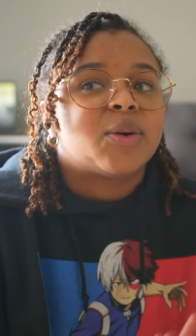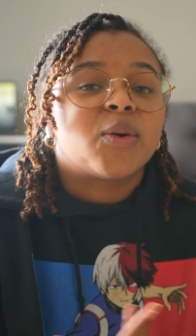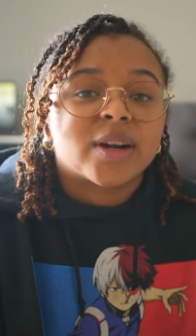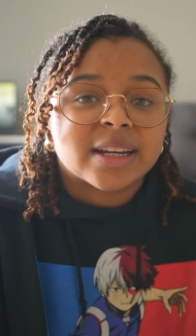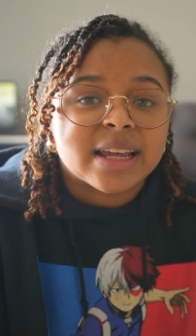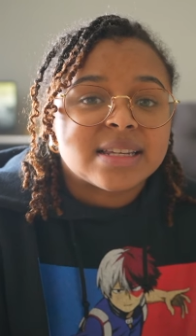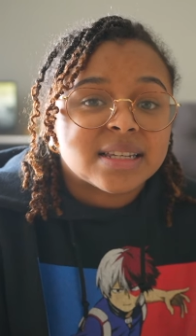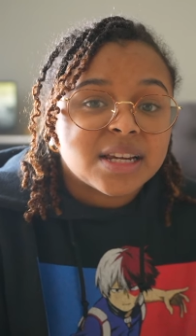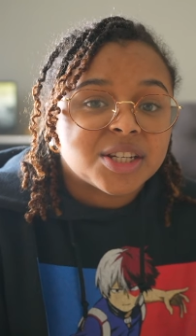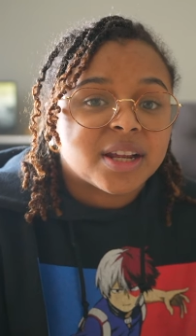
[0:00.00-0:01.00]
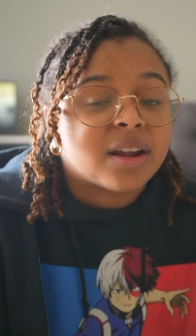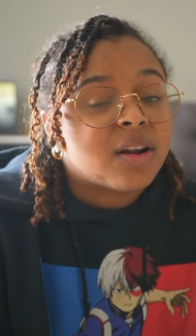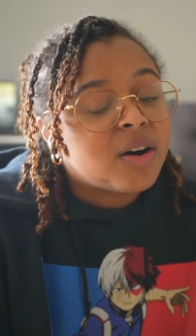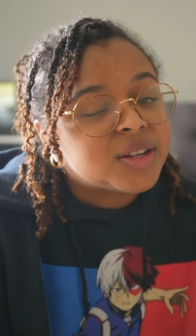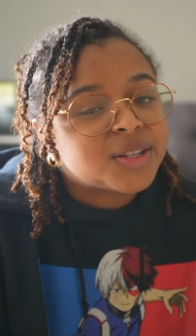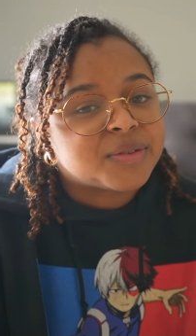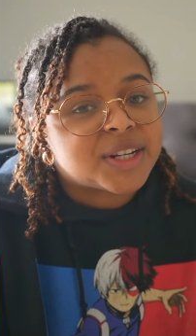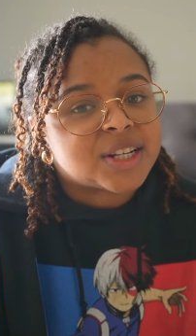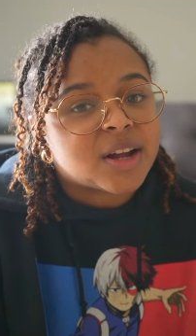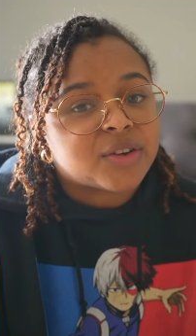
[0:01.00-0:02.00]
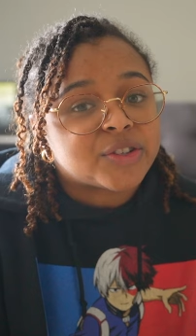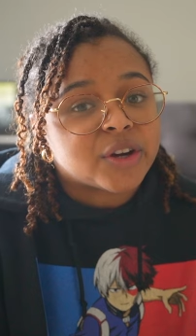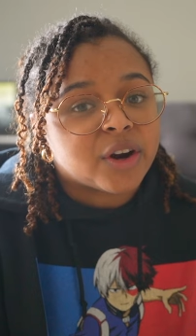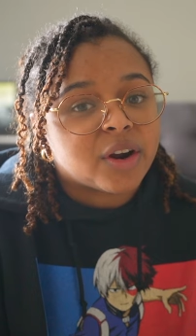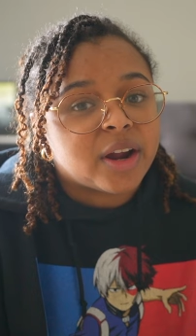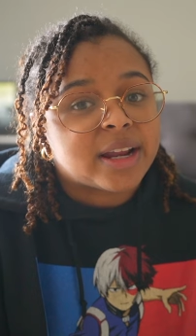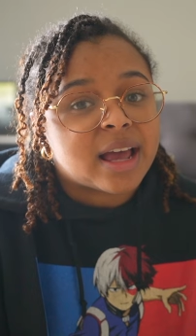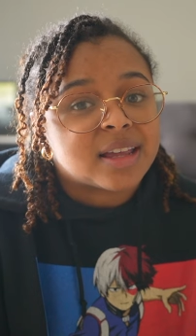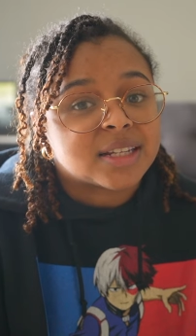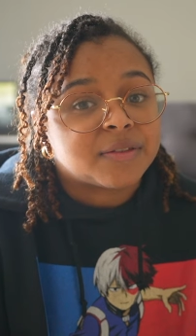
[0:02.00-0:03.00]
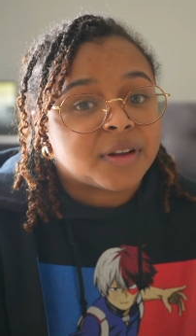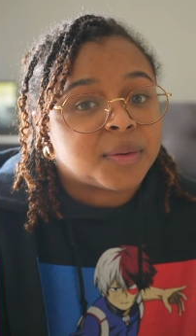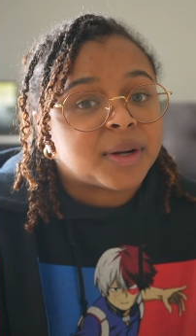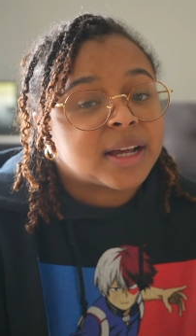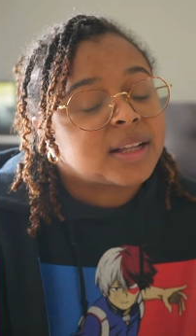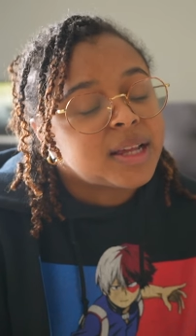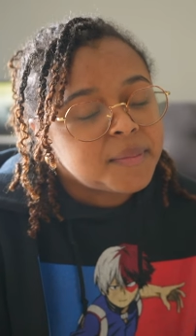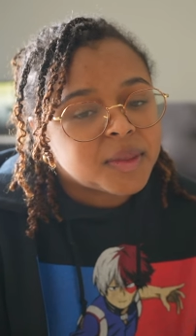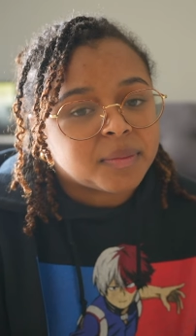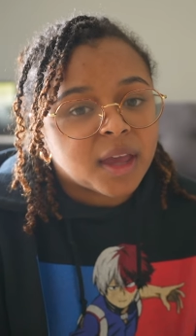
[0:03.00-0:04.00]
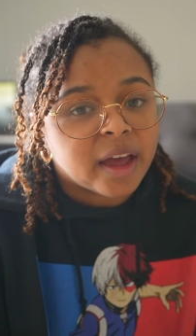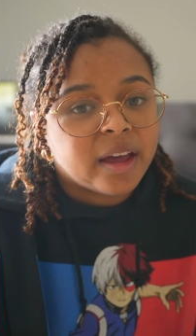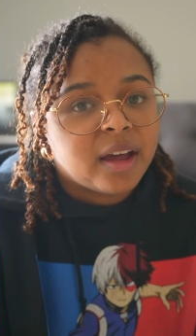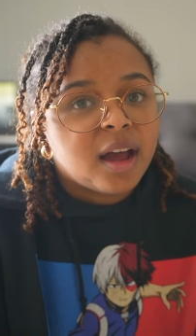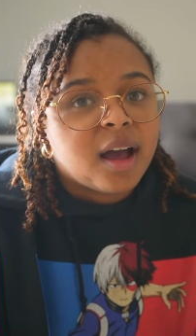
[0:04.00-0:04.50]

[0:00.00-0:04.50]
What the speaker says: organization had also reached out to her and asked if anyone had claimed them yet.